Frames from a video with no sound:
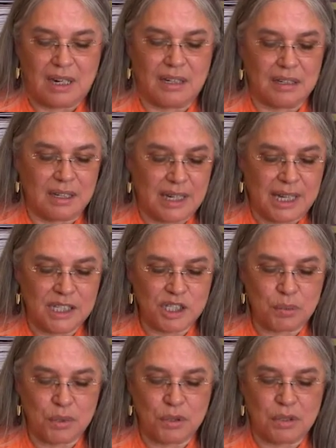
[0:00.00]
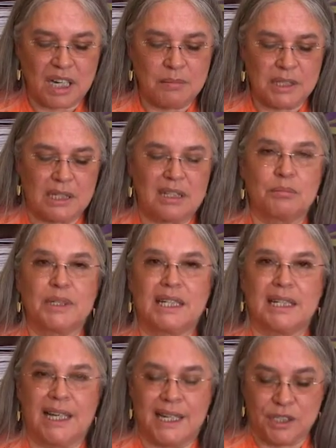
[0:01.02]
Under the Lands program, they
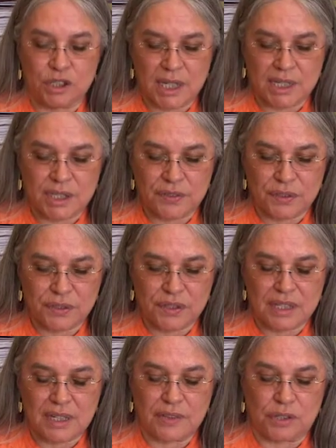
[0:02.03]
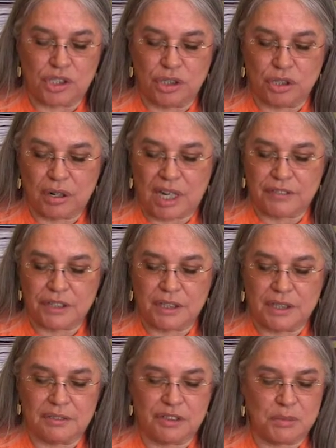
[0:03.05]
complete land transfers. Their
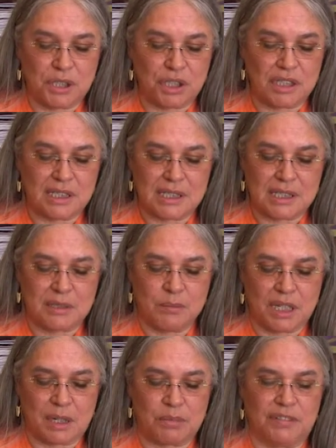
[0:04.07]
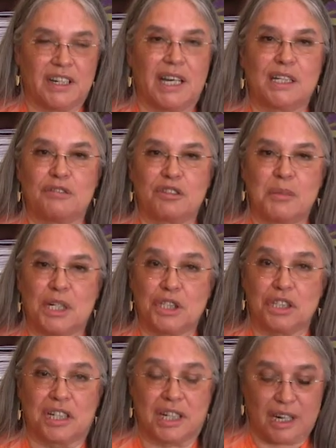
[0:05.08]
geographical information system can provide
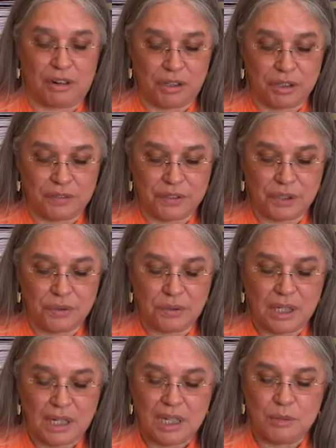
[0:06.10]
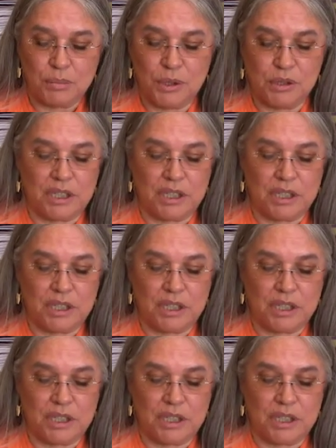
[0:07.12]
information on aerial view, blue